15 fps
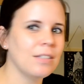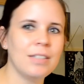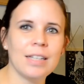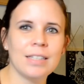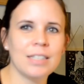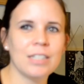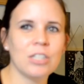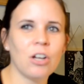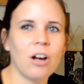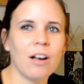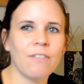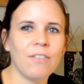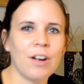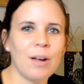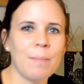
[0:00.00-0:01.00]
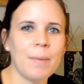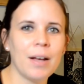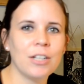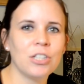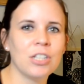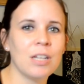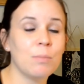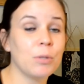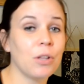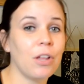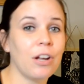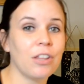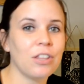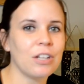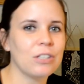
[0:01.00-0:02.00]
doesn't talk very much, keeps a
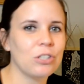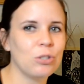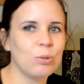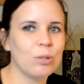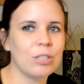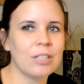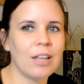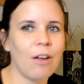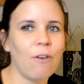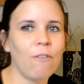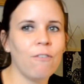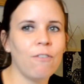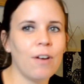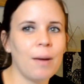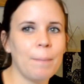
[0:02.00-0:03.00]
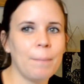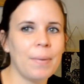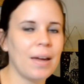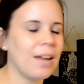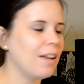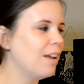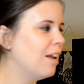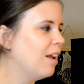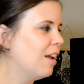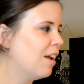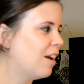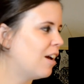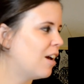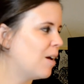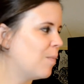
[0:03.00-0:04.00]
lot of thoughts to herself, but
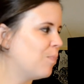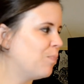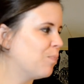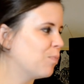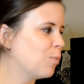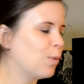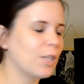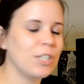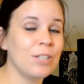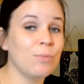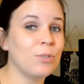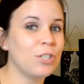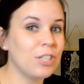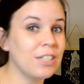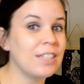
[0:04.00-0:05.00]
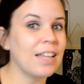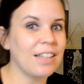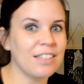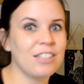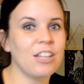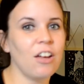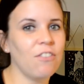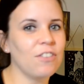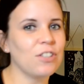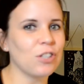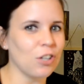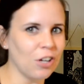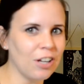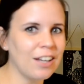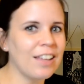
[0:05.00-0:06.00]
um, what she, when she says stuff, it's
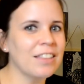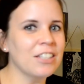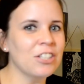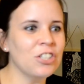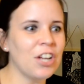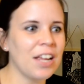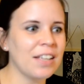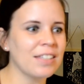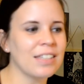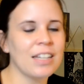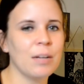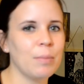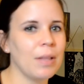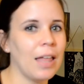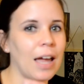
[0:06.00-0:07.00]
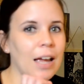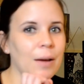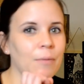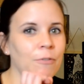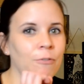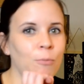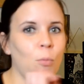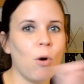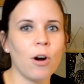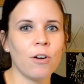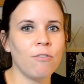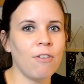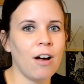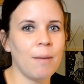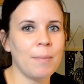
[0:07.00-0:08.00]
good. And then Jake is going to be like
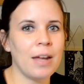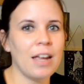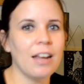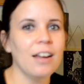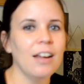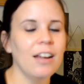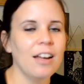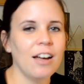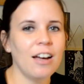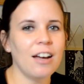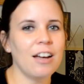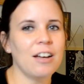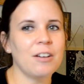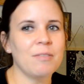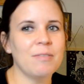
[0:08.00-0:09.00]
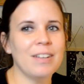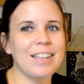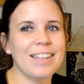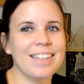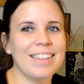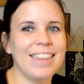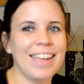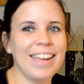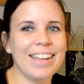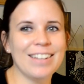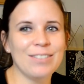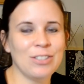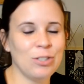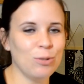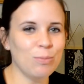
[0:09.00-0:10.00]
word vomit, um, it,
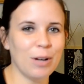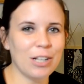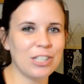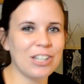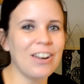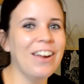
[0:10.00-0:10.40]
like too much